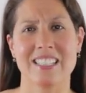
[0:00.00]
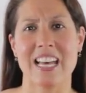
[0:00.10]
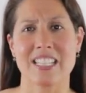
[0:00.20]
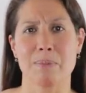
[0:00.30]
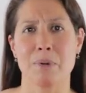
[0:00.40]

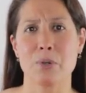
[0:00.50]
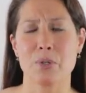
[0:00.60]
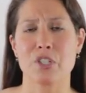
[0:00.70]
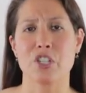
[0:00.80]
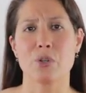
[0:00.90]
as
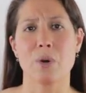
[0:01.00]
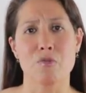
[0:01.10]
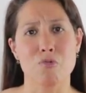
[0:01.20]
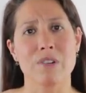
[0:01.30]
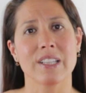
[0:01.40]
opposed to a
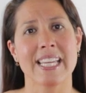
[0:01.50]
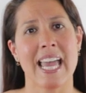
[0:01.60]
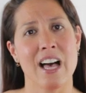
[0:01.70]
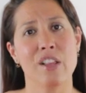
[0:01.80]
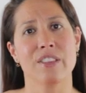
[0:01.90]
really
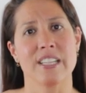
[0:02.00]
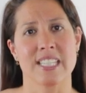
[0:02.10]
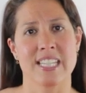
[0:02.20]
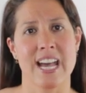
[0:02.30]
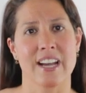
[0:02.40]
healthy
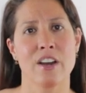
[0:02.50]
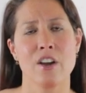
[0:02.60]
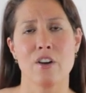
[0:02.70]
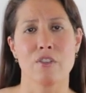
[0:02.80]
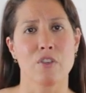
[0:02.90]
snack
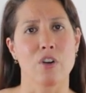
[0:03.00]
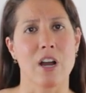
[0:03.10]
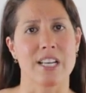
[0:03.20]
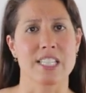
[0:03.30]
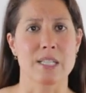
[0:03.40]
for
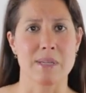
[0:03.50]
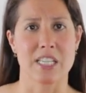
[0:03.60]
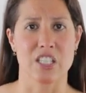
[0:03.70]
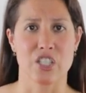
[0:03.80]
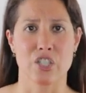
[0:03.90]
us to be
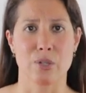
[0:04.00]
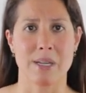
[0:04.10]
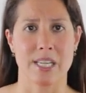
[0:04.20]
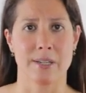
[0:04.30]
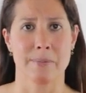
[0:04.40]

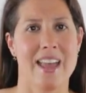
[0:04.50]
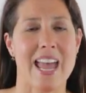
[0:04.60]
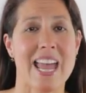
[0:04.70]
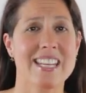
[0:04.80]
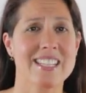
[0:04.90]
consuming.
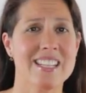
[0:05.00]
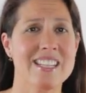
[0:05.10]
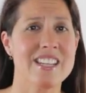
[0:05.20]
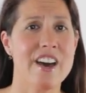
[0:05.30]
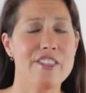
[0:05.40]
And
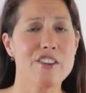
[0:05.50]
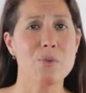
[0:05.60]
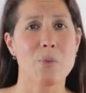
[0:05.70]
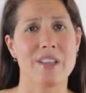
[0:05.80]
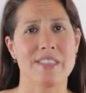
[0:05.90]
another
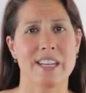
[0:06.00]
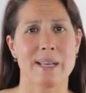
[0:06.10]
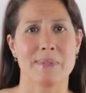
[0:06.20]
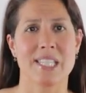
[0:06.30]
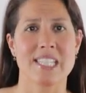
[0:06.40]
one that
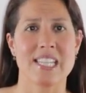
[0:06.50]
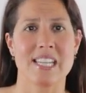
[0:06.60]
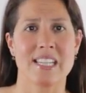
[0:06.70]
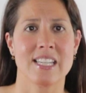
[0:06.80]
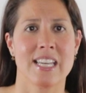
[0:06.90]
I'm
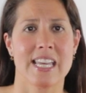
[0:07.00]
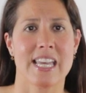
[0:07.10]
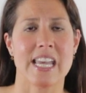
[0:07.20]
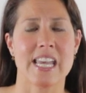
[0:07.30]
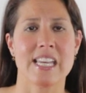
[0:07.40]
seeing
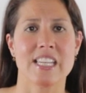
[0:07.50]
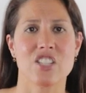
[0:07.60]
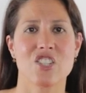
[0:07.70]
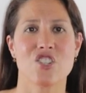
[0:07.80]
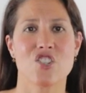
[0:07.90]

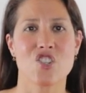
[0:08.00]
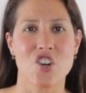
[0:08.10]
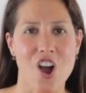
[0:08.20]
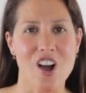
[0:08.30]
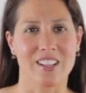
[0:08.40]
is
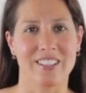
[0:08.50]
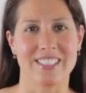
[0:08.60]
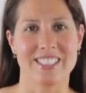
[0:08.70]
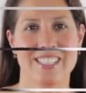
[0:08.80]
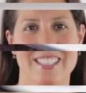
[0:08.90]

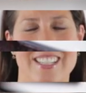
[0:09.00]
chocolate.